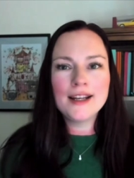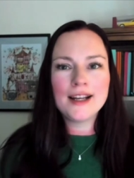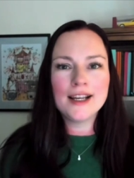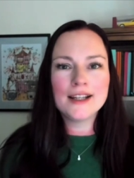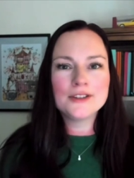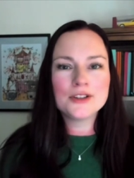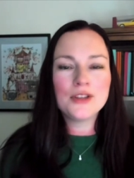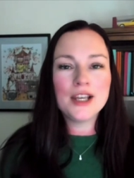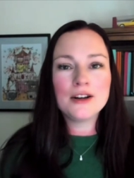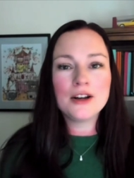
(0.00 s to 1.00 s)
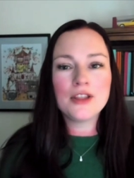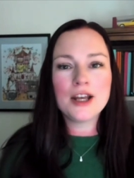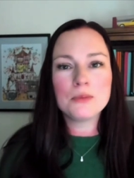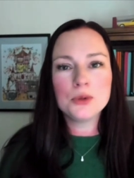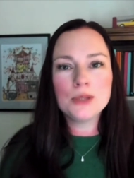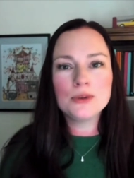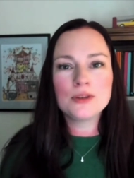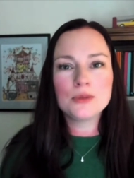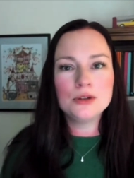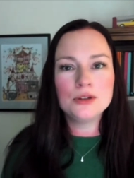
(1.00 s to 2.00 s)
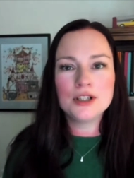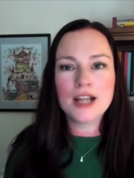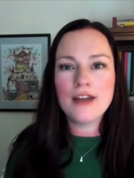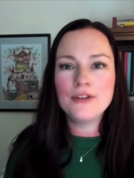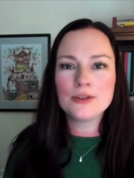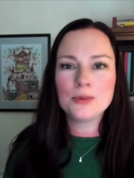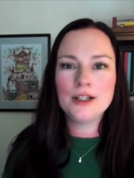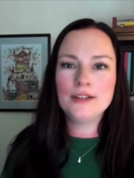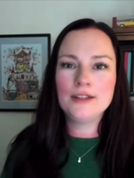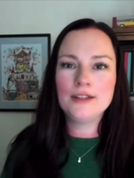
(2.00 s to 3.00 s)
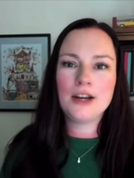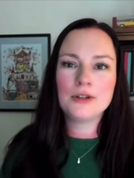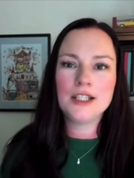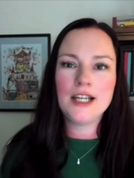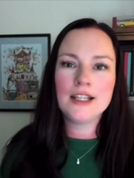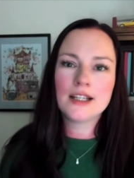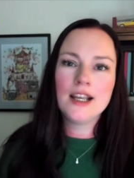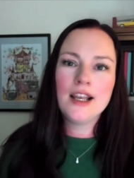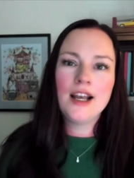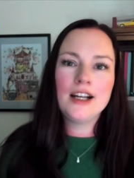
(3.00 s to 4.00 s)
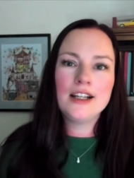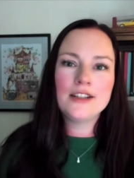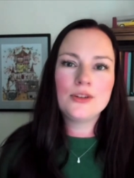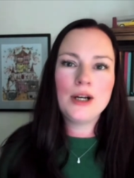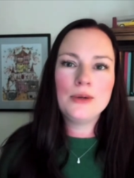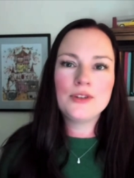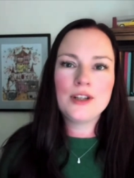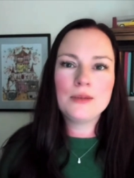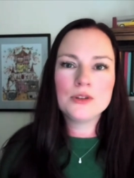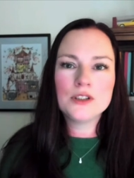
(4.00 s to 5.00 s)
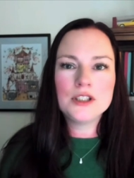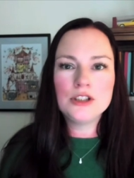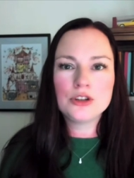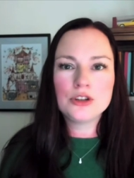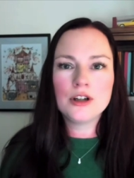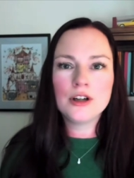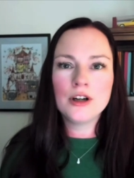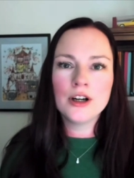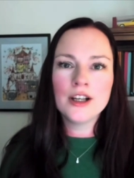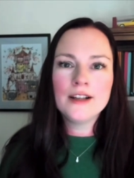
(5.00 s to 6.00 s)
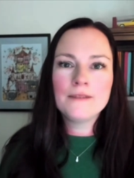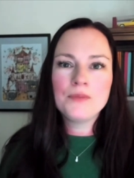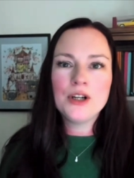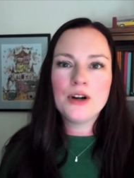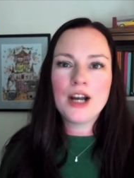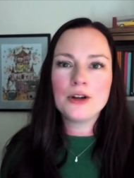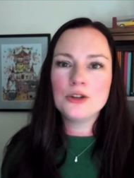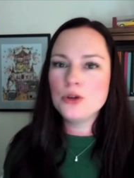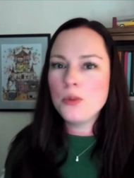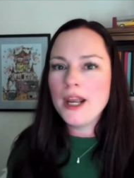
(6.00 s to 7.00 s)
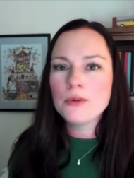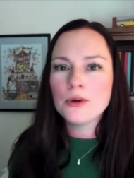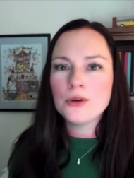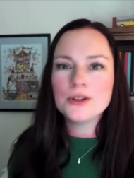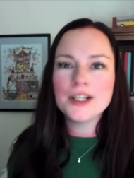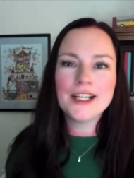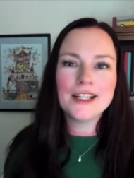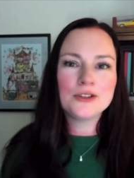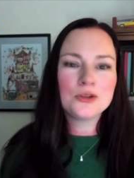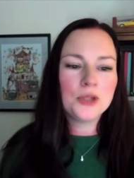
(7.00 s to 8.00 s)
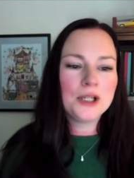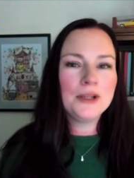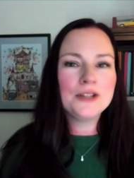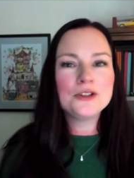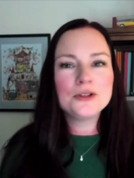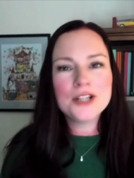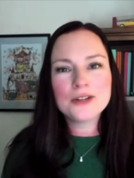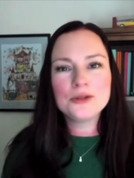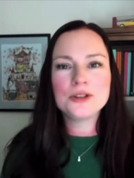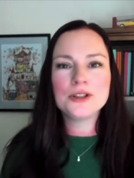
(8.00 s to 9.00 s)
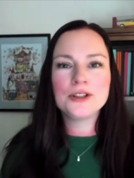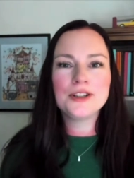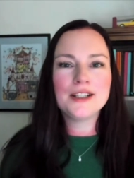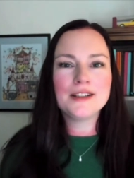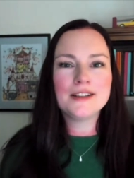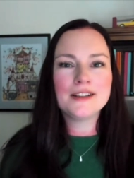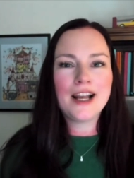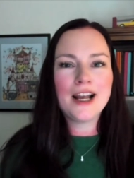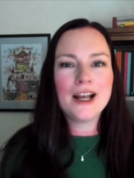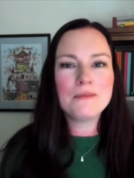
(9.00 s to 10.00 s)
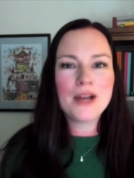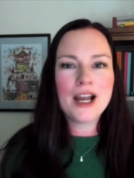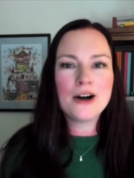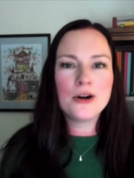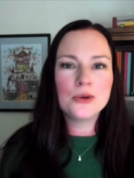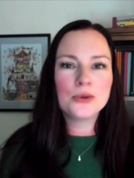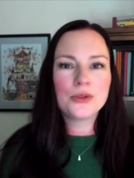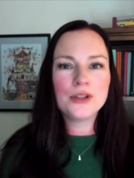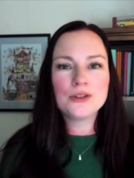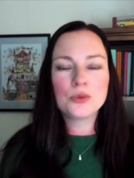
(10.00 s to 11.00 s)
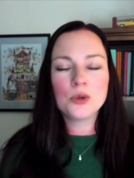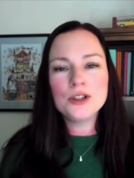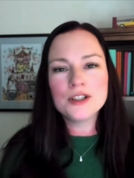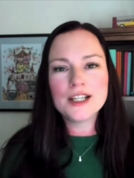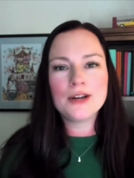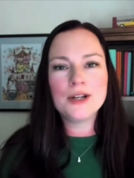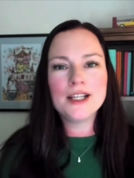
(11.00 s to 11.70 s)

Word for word: And then that employee was someone who didn't have experience in accounting yet. So I was able to teach her, you know, how to do a payroll and what it meant to do a tax return and how things worked in accounting.